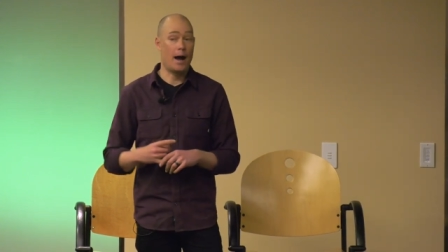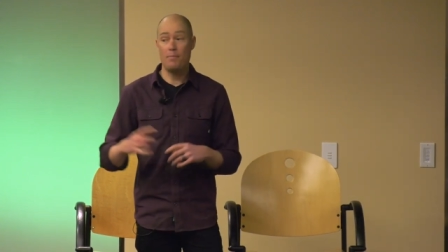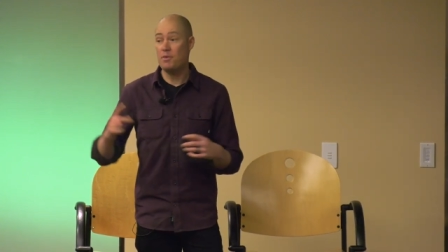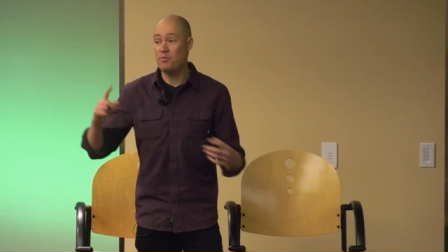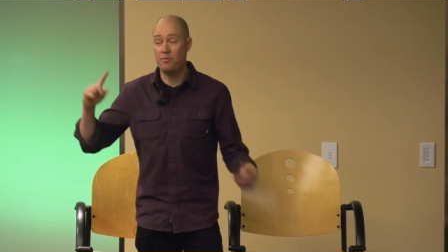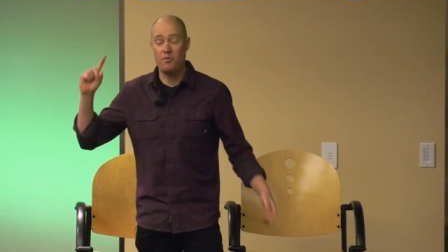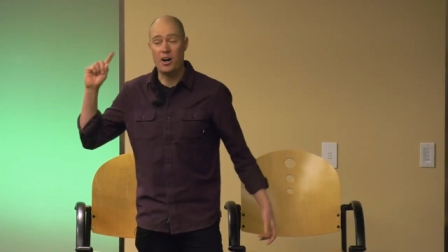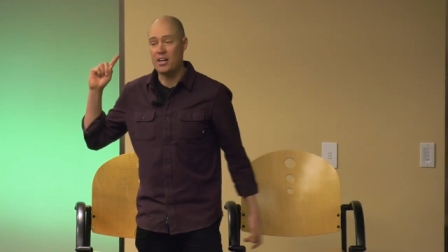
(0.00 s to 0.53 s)
I'm
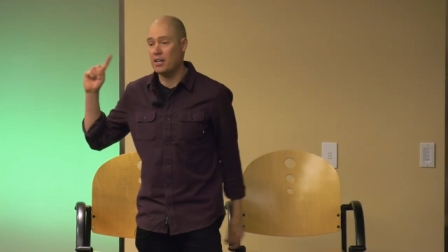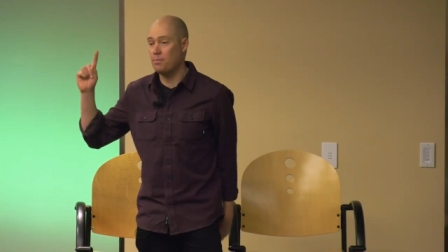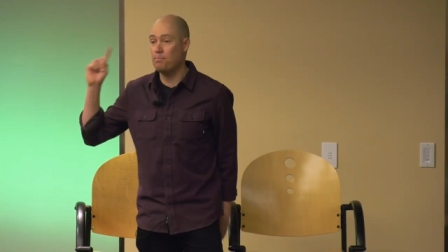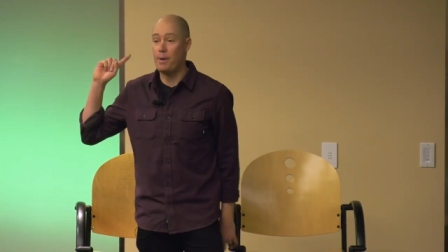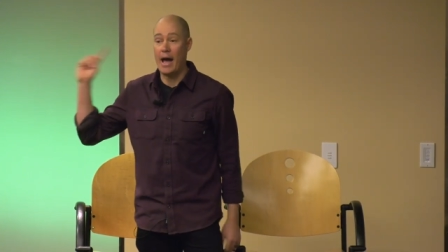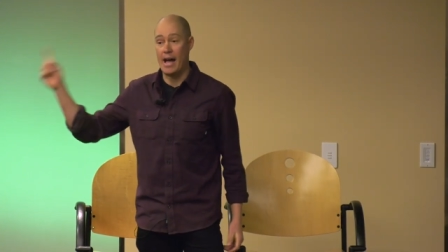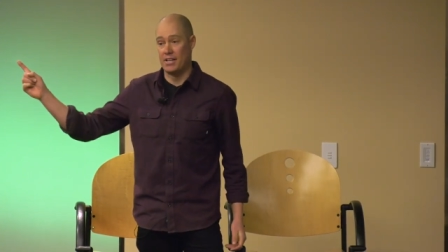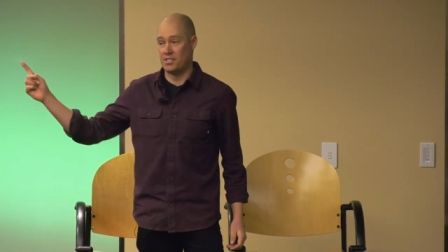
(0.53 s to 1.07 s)
the fucking
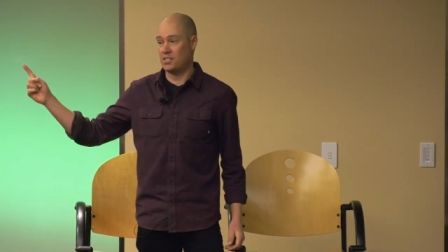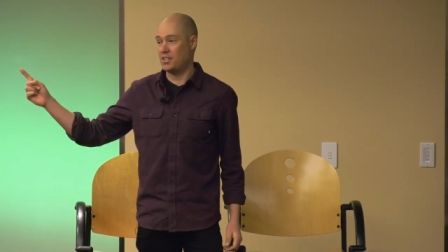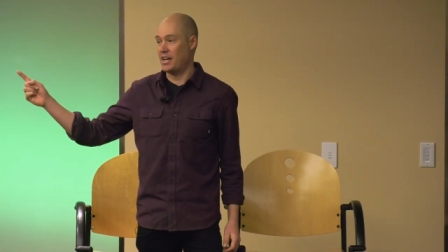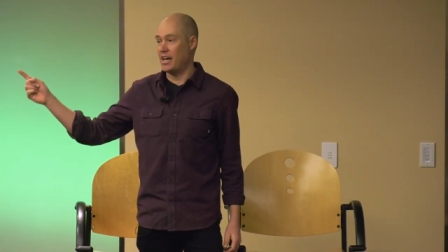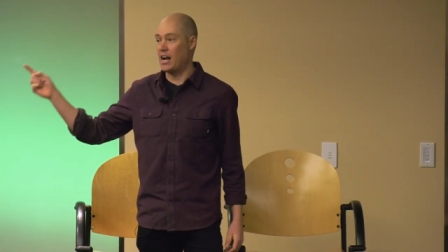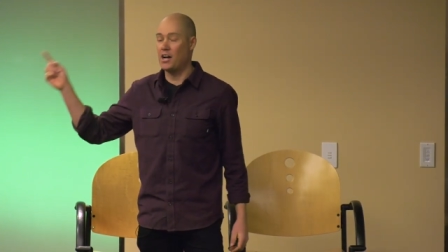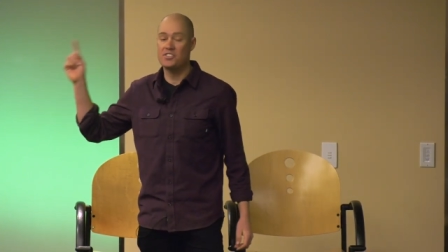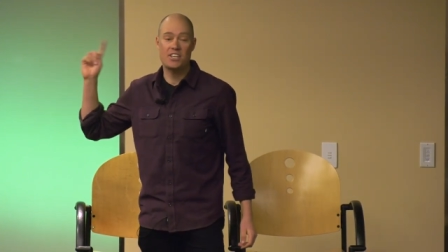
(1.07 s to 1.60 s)
best,
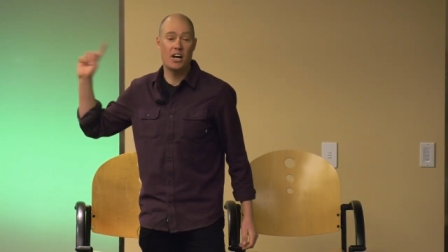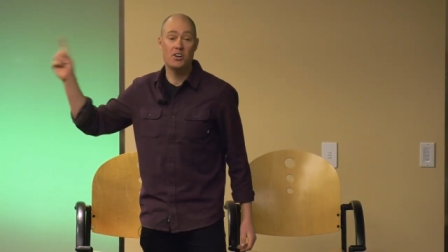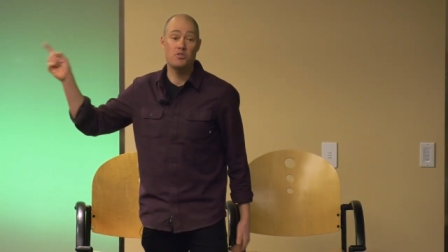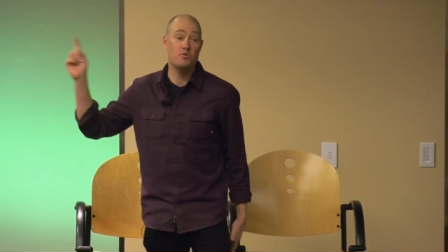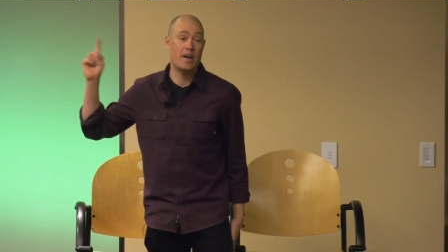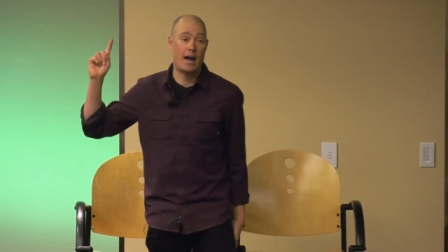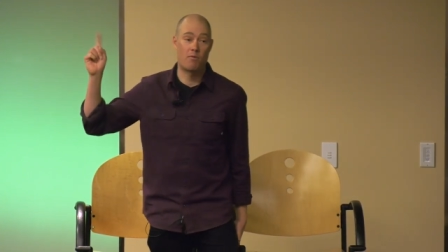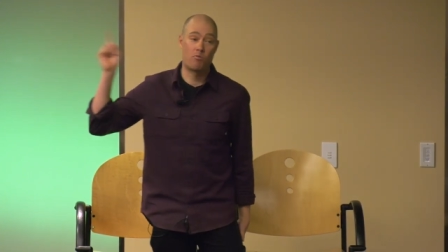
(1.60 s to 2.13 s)
and I'll tell
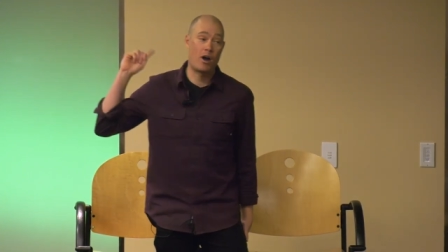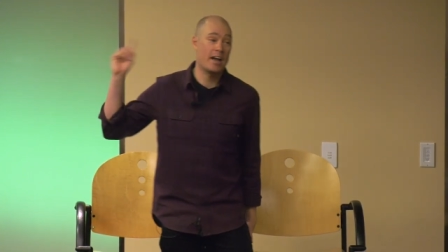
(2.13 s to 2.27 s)
you that